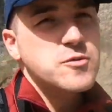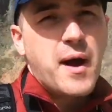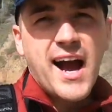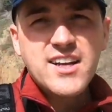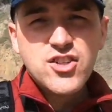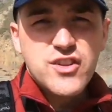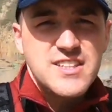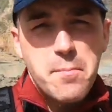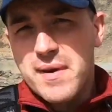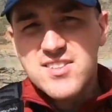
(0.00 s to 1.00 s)
behind you, there's
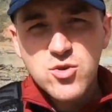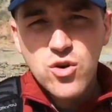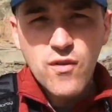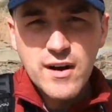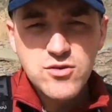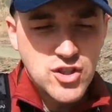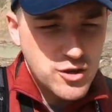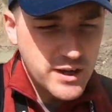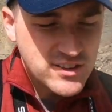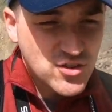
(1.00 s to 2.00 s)
mist all around you.
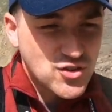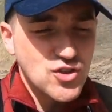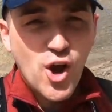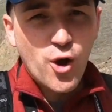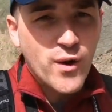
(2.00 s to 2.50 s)
It's so